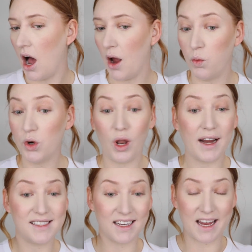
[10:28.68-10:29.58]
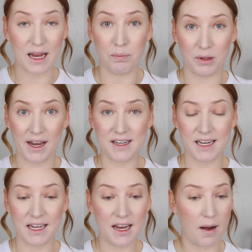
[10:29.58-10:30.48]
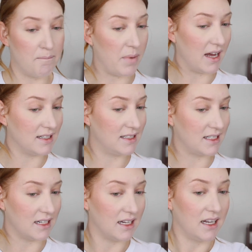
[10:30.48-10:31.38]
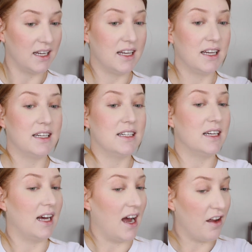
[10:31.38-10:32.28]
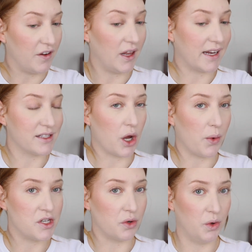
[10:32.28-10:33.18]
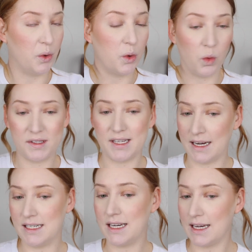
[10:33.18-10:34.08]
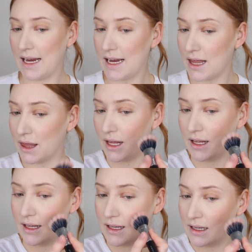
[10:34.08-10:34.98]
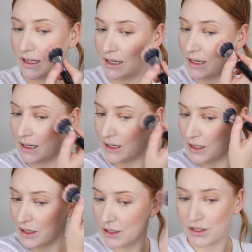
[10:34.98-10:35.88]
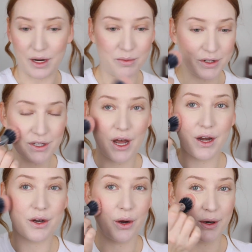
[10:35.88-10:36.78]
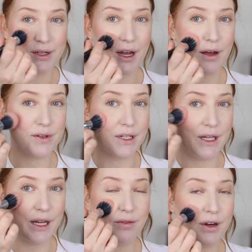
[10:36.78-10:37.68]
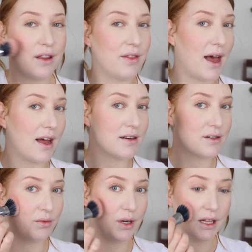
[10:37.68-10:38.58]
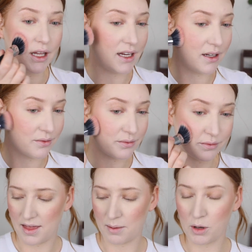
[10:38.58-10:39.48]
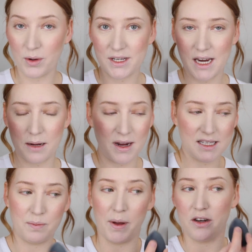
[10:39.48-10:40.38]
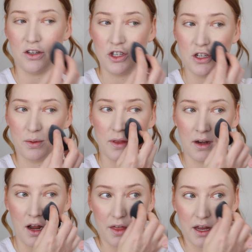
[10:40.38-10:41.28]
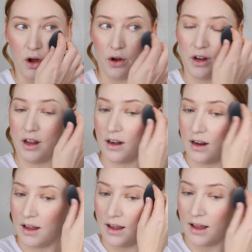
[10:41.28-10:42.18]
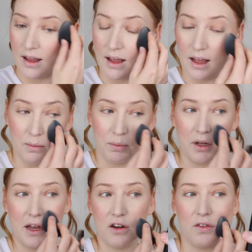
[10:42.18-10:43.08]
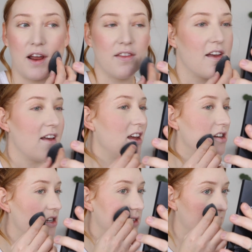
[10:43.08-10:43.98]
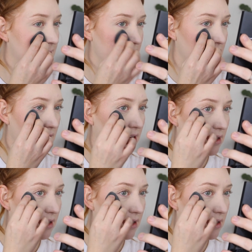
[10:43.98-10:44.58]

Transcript: I would like to keep blending it, but I feel like it's going to ruin what's underneath. So I'm just kind of going to have to leave it at that, really. And then I'm going to take my sponge, just with nothing on it, and blend around the edges.